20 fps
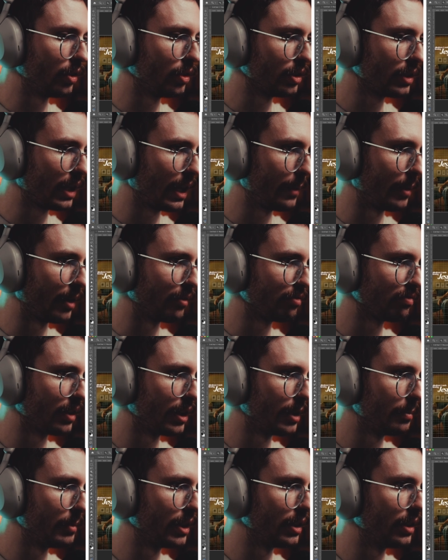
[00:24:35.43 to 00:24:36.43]
at my
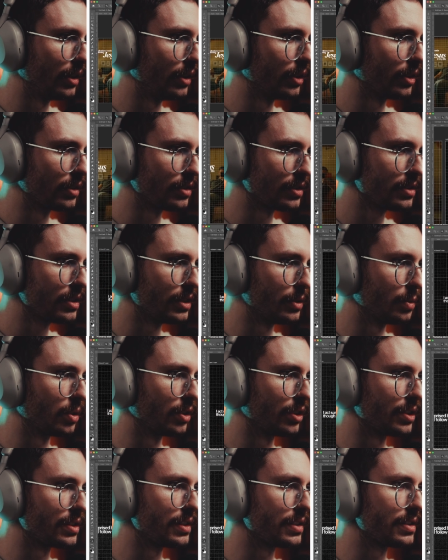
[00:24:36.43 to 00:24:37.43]
framing here and see where
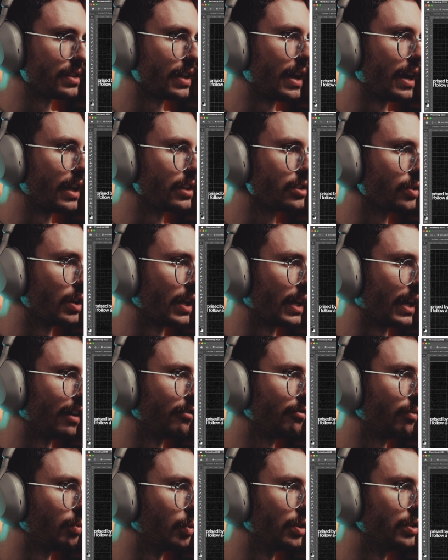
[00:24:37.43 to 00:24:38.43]
this is at. So I got
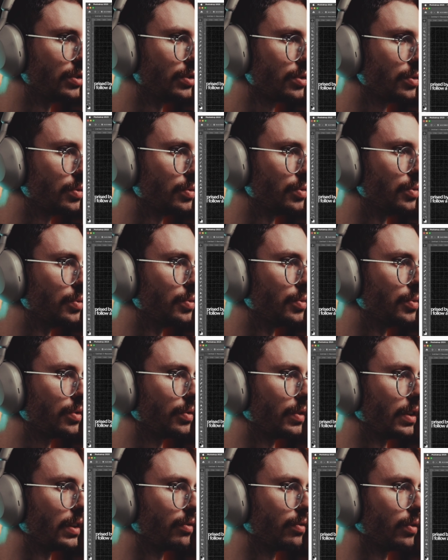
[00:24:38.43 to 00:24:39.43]
1, 2,
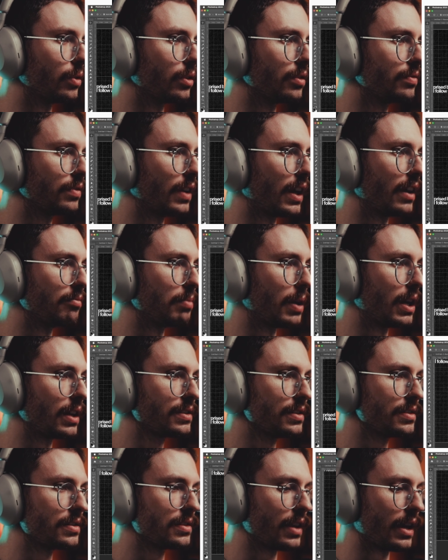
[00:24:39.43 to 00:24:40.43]
3, 4, 5
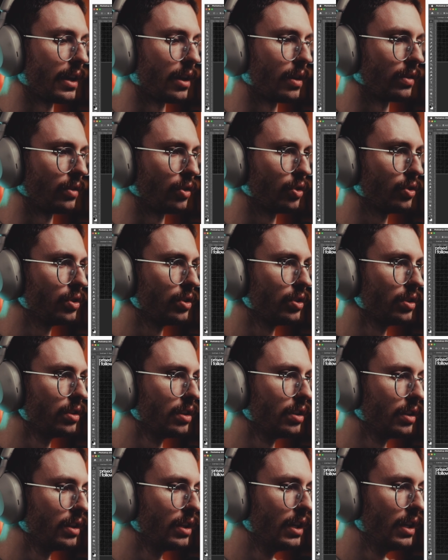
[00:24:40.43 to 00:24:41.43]
boxes down. Good.
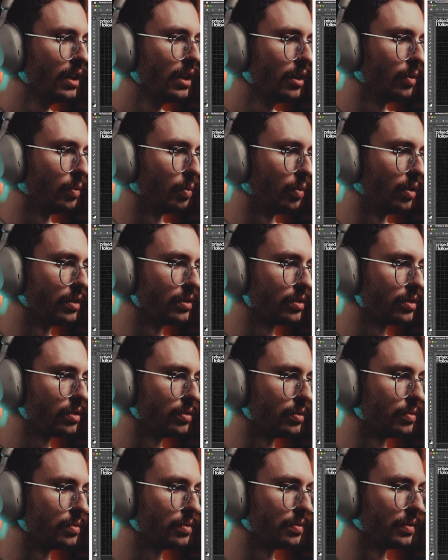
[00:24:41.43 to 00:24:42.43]
1,
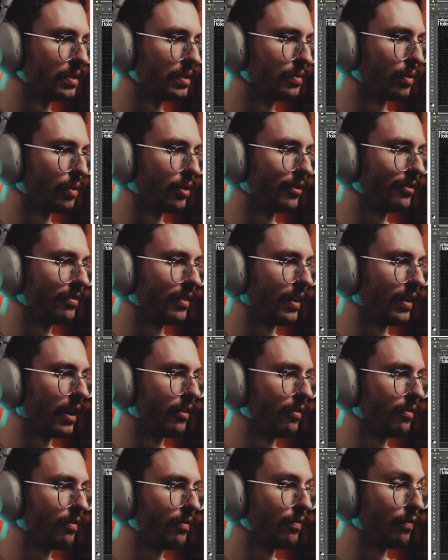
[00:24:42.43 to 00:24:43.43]
2, 3, 4, 5,
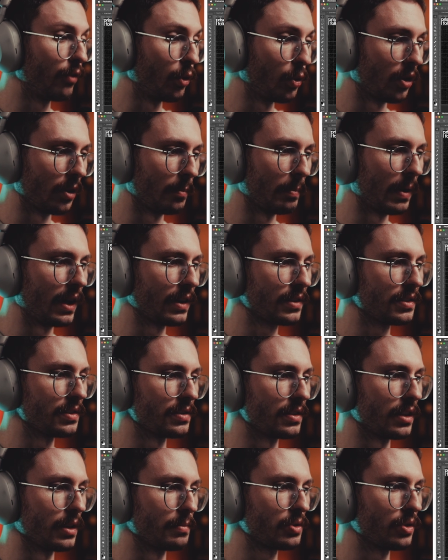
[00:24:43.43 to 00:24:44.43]
4 boxes
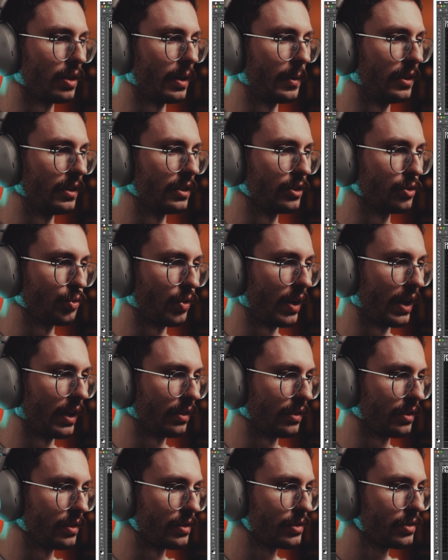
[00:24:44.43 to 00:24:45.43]
up. So I need to drag
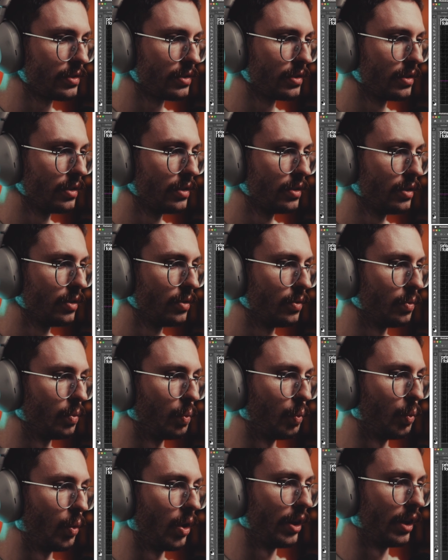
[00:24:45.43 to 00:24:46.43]
this
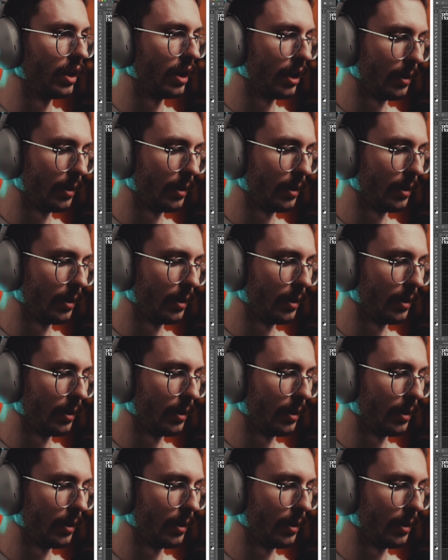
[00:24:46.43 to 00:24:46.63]
one up.